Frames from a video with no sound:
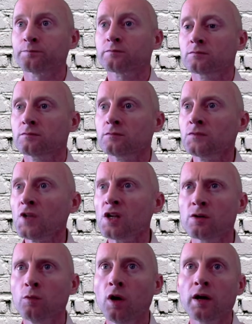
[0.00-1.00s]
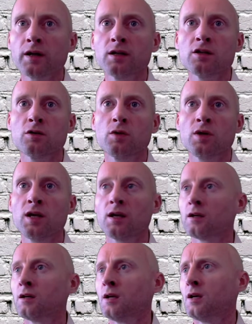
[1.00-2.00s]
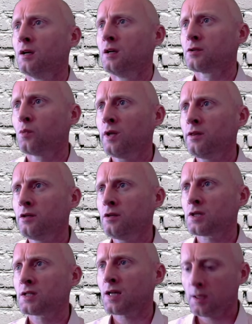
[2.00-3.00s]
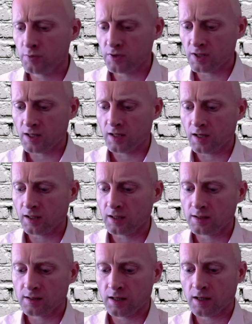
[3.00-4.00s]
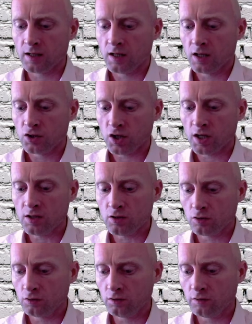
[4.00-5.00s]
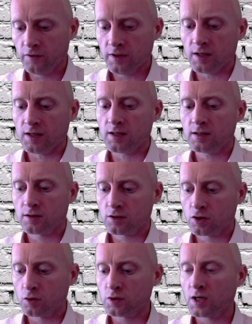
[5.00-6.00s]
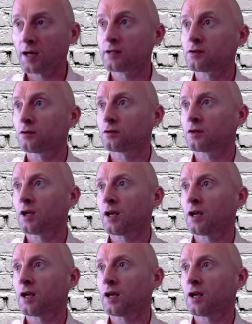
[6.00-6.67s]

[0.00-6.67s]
So what I can do here, so when the user types in, I can say, change all of these to title case.